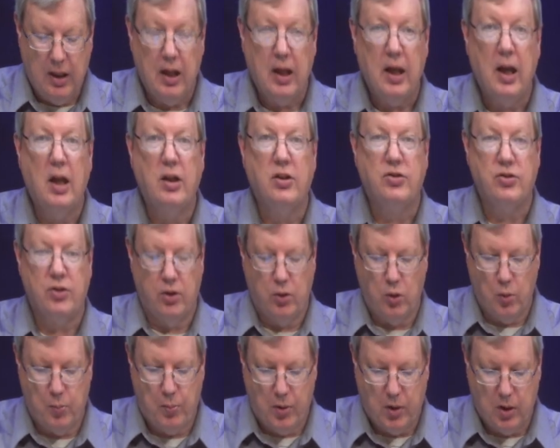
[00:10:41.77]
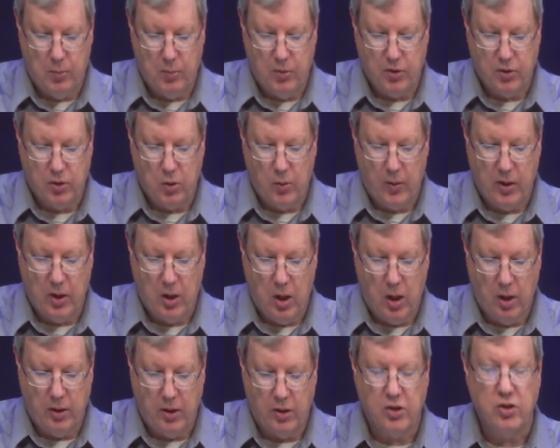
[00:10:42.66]
hence the new apartments going
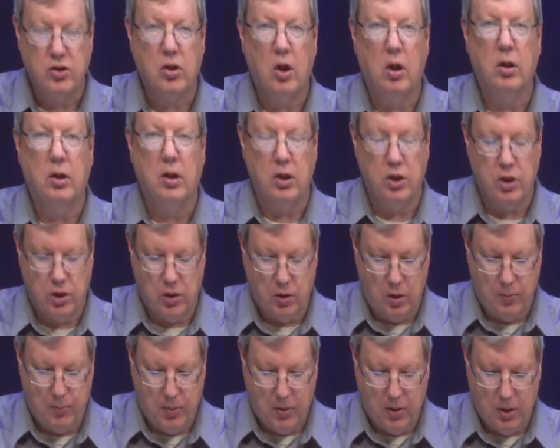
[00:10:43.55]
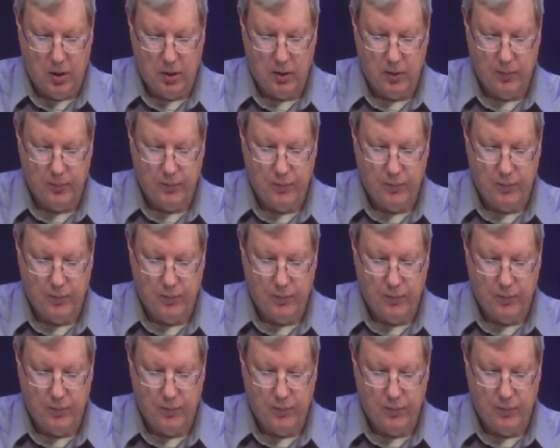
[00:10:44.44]
on in Stark and Cherry Park.